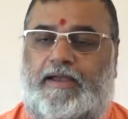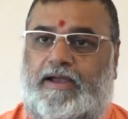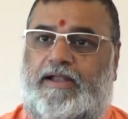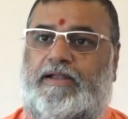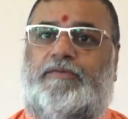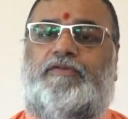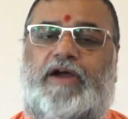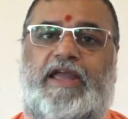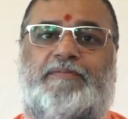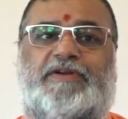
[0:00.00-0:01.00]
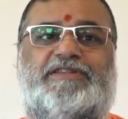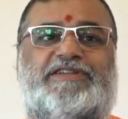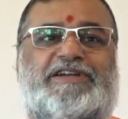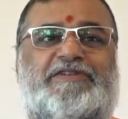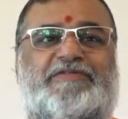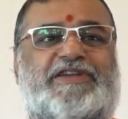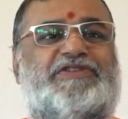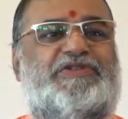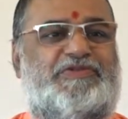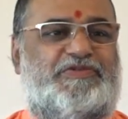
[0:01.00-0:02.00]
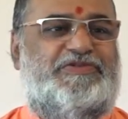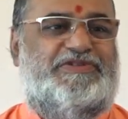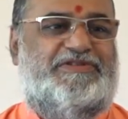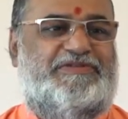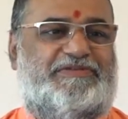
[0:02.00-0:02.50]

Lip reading: And why Panchagavya is used?